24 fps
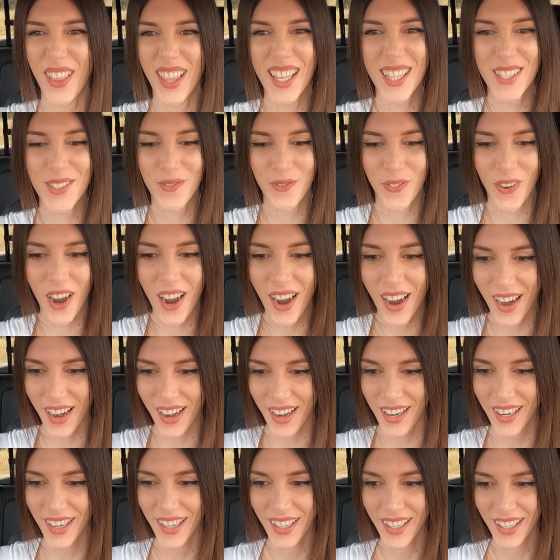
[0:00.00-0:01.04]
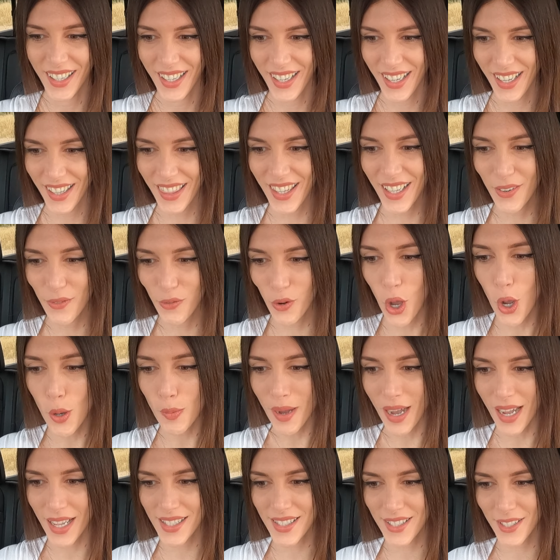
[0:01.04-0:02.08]
this far? The
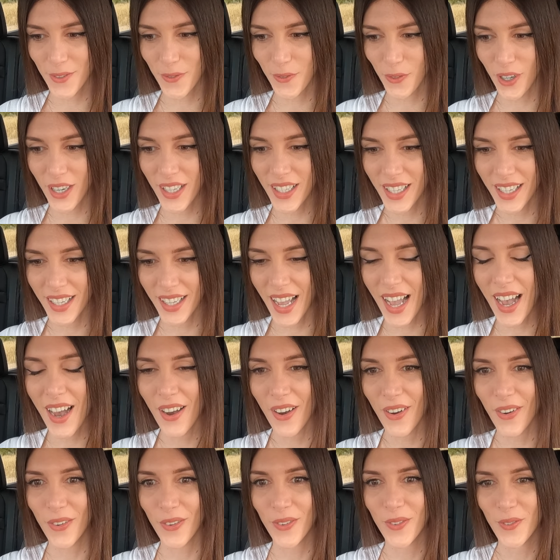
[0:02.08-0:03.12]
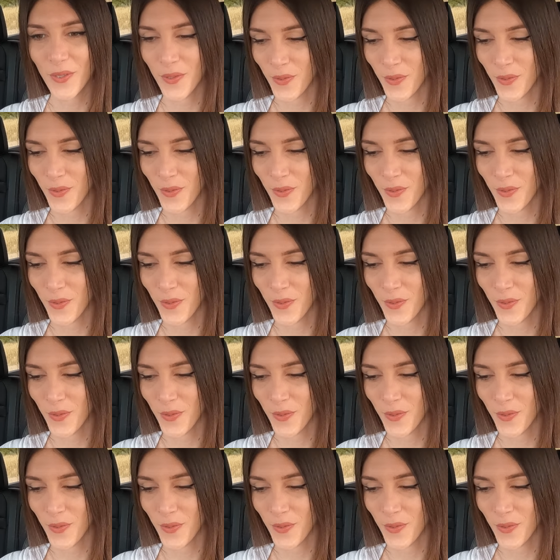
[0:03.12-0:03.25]
robots are freaking out.